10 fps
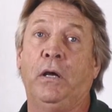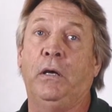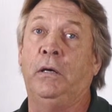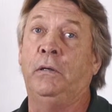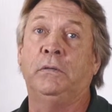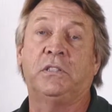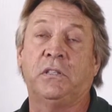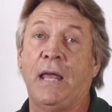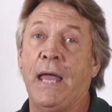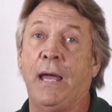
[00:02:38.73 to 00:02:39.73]
to
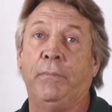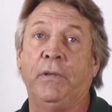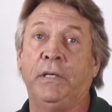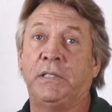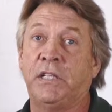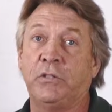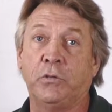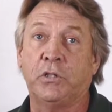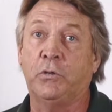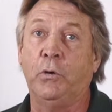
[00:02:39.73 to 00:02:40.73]
slam the
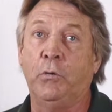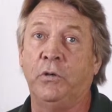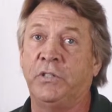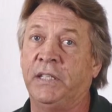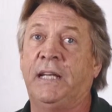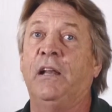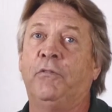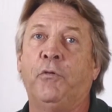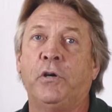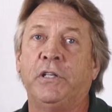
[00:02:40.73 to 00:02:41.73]
citrus growers in
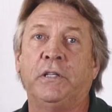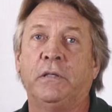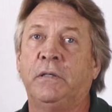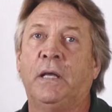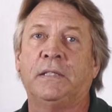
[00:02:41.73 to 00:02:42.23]
California.